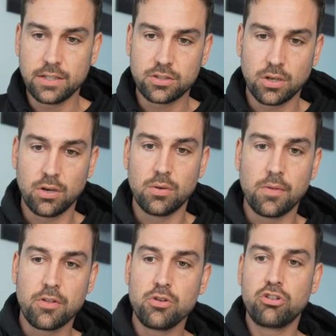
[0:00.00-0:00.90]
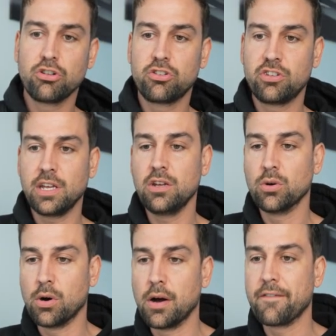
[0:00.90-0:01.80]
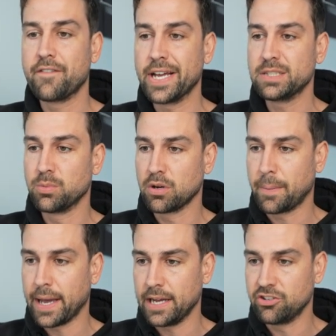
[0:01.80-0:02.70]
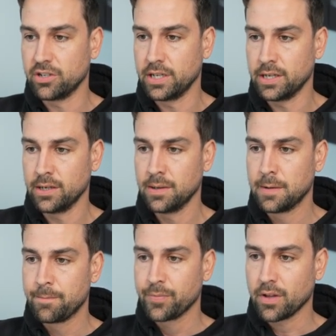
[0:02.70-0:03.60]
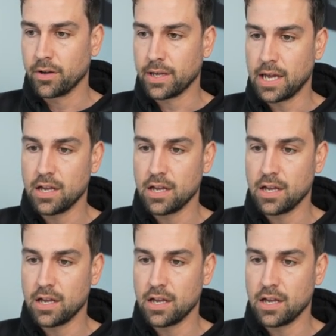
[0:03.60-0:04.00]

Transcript: So you should see your Facebook page in here, okay?